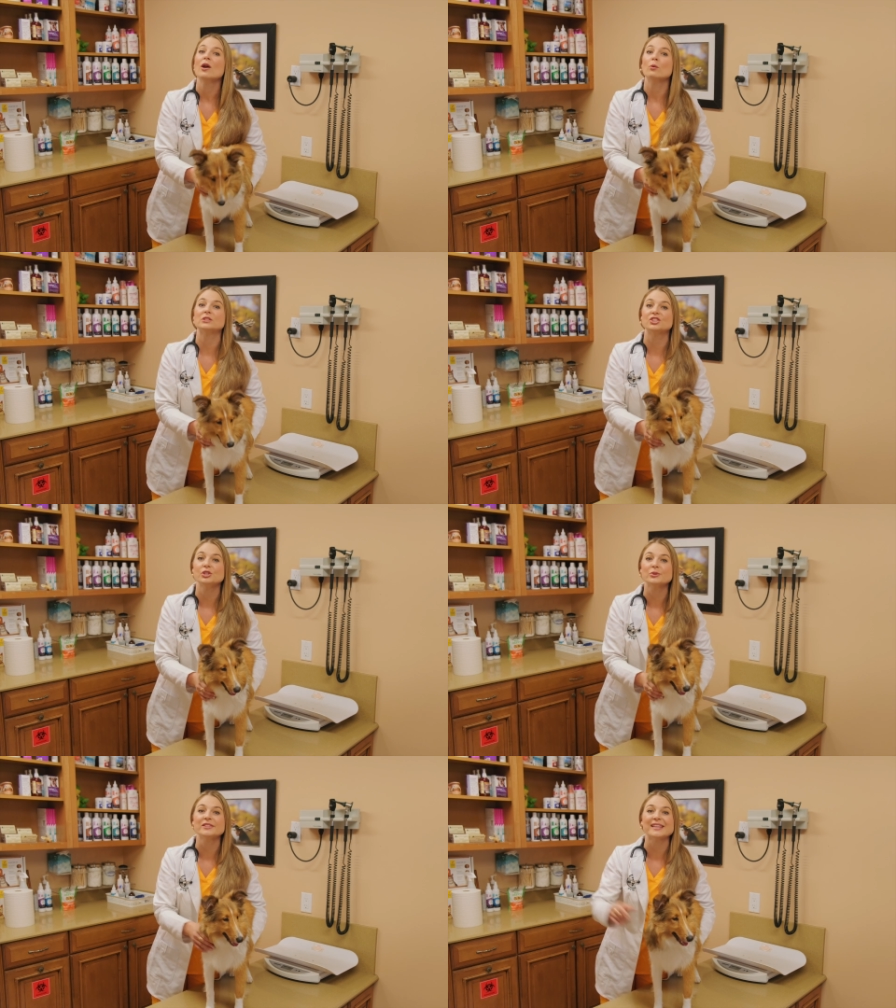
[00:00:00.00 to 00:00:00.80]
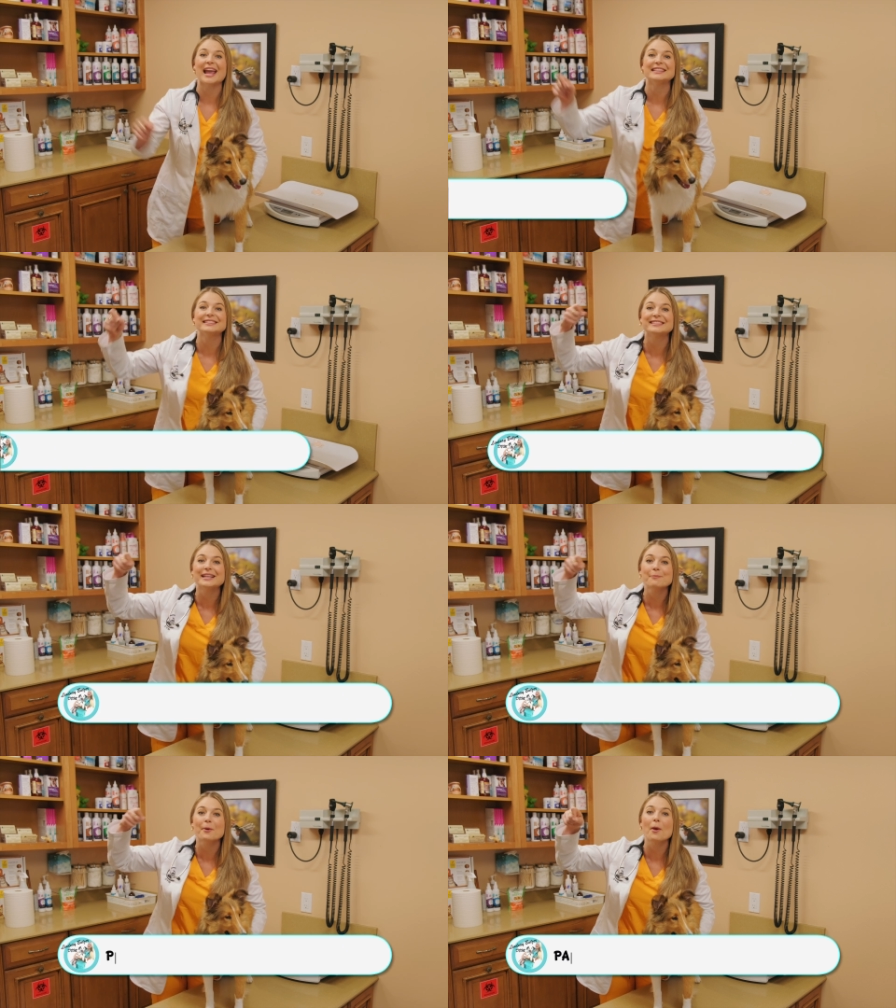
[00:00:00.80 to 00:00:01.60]
which uses a
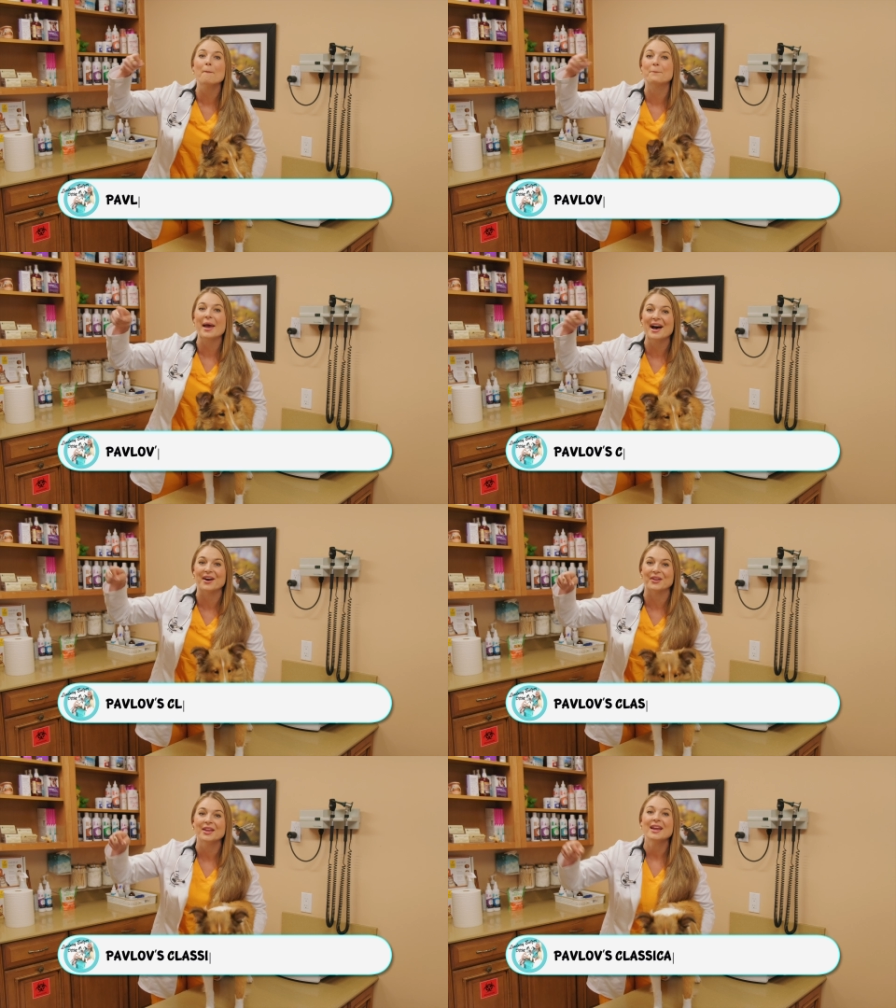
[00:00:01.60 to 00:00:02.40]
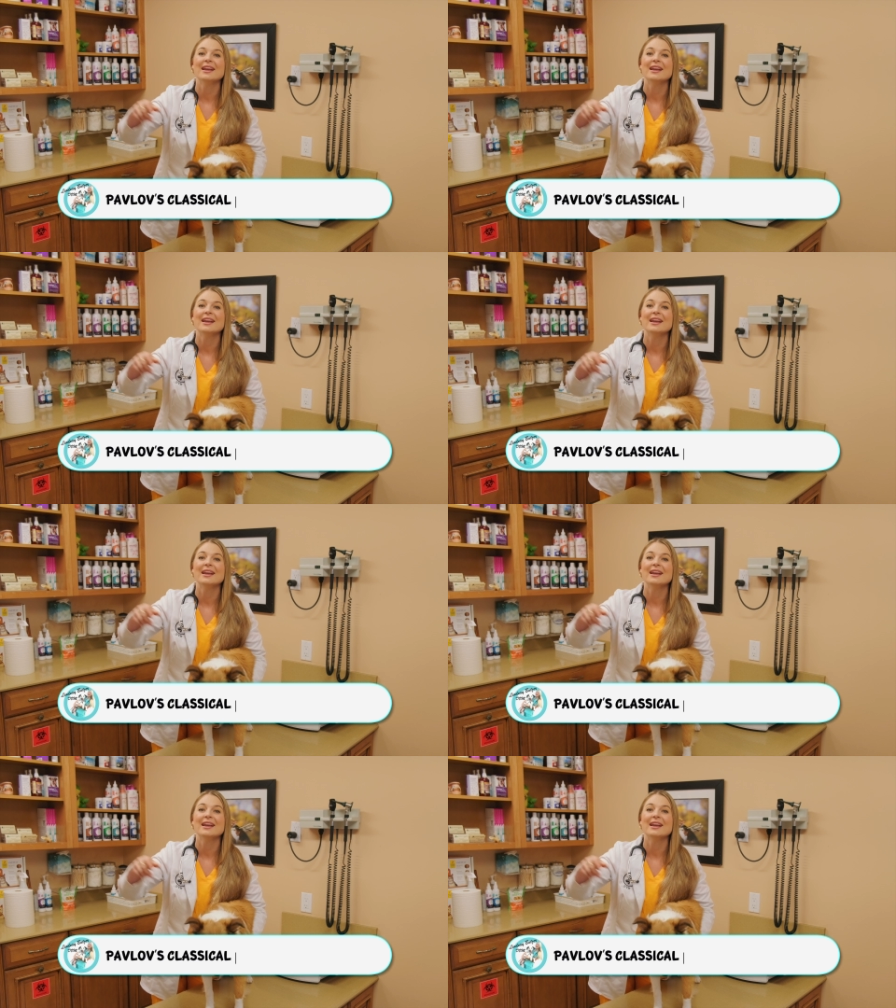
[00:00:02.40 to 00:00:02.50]
simple bell.